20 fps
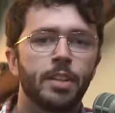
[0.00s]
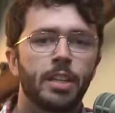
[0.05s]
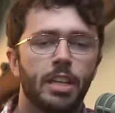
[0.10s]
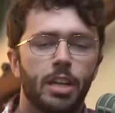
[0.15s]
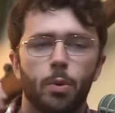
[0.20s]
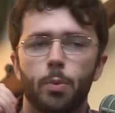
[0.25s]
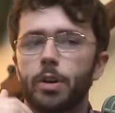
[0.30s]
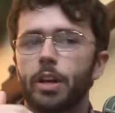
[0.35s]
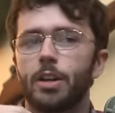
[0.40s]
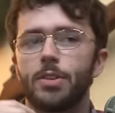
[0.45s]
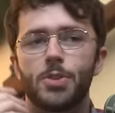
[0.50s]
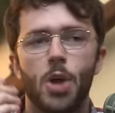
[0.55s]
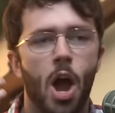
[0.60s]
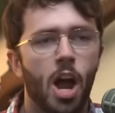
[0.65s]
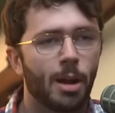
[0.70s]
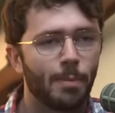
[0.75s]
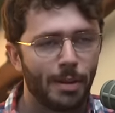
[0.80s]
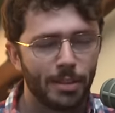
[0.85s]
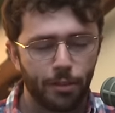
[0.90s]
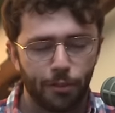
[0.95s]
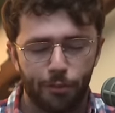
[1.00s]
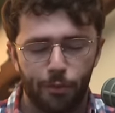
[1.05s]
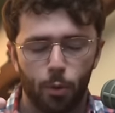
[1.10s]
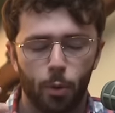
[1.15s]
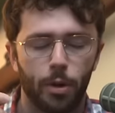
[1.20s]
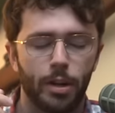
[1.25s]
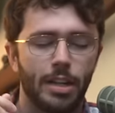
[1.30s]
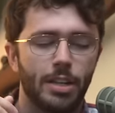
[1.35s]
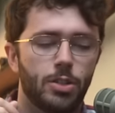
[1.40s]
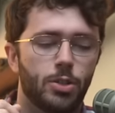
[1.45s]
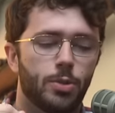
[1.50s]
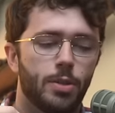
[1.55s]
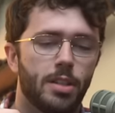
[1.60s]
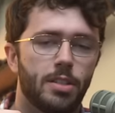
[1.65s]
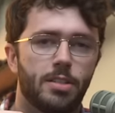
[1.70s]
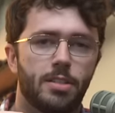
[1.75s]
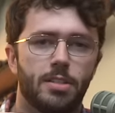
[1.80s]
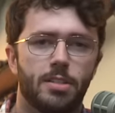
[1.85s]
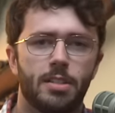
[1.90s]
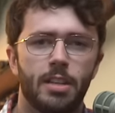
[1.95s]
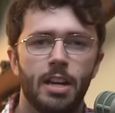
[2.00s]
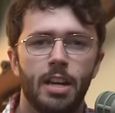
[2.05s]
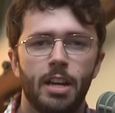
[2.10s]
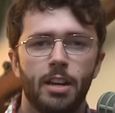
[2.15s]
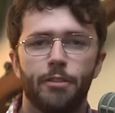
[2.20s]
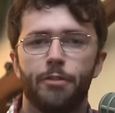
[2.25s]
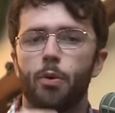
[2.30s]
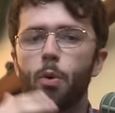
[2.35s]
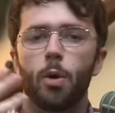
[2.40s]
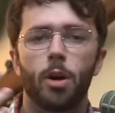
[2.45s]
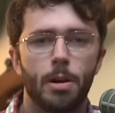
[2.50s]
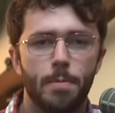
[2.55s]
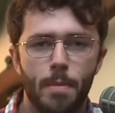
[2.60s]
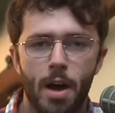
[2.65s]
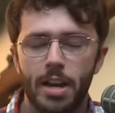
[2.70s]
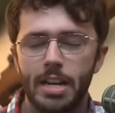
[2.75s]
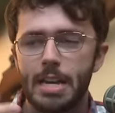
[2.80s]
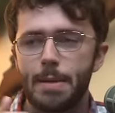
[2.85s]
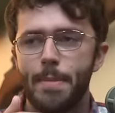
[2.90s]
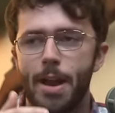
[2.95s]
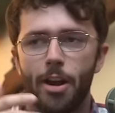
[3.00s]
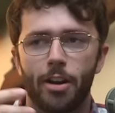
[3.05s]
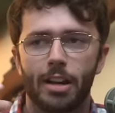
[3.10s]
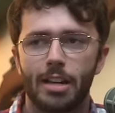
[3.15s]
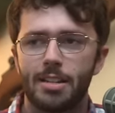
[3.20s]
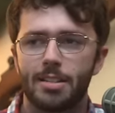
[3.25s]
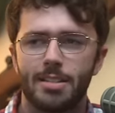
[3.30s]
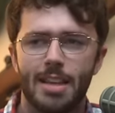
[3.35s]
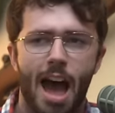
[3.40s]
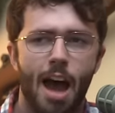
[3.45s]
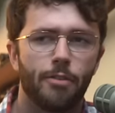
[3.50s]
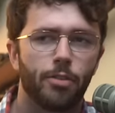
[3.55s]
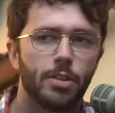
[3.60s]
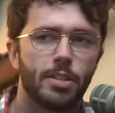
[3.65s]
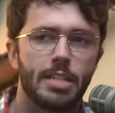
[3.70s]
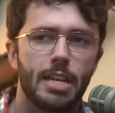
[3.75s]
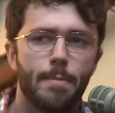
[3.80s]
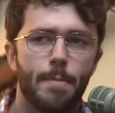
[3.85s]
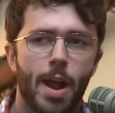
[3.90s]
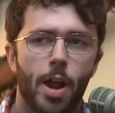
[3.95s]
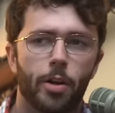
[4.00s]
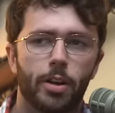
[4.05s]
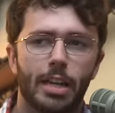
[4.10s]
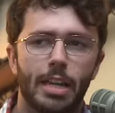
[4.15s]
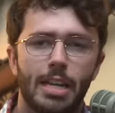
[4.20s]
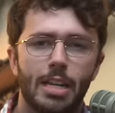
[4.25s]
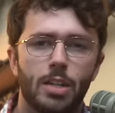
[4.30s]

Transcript: You know, we're going to talk about the foreign interests, foreign money, American sovereignty, American